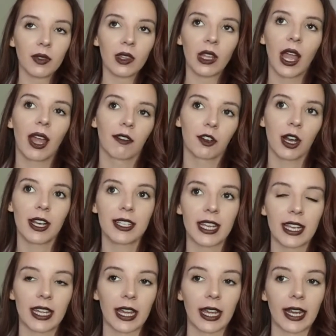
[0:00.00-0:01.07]
after I
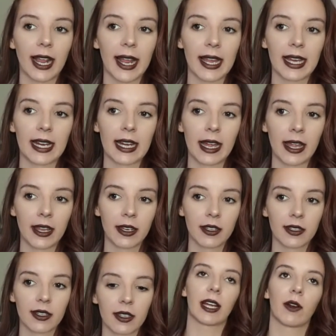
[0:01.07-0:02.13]
take it,
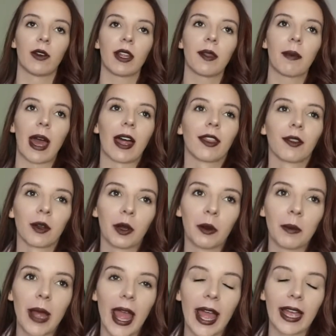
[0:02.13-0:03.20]
and go into the
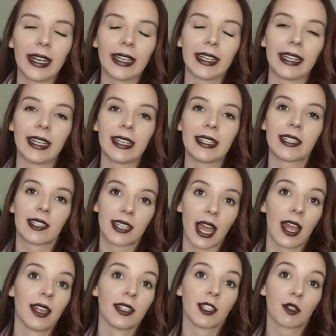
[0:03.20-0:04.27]
bathroom, and it
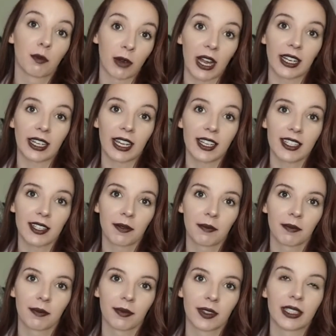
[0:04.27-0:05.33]
says pregnant.
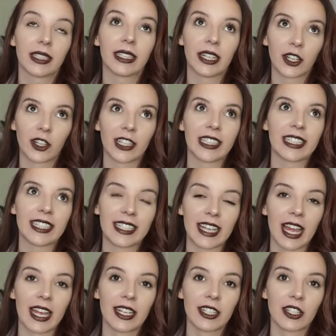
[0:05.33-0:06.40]
Literally
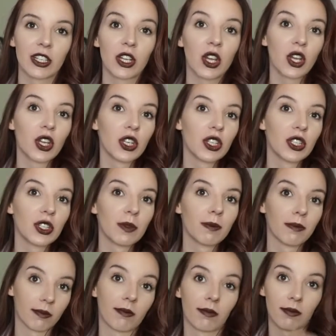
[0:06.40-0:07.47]
says
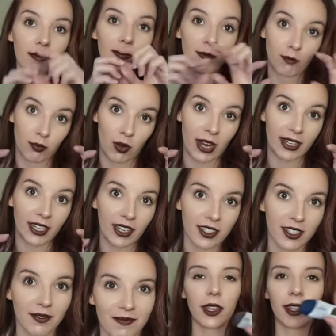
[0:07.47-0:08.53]

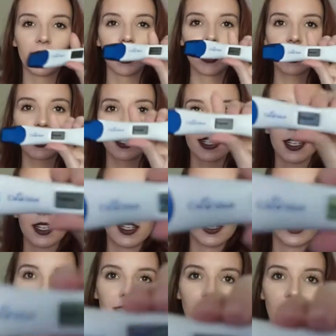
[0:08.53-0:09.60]
pregnant. This
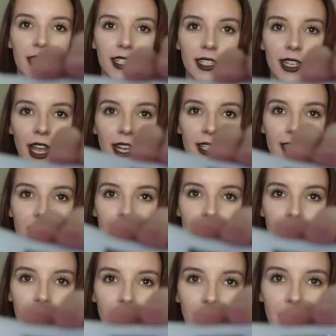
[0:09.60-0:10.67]
is the test.
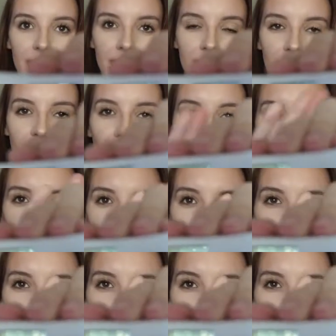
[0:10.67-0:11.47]
I still have it. Come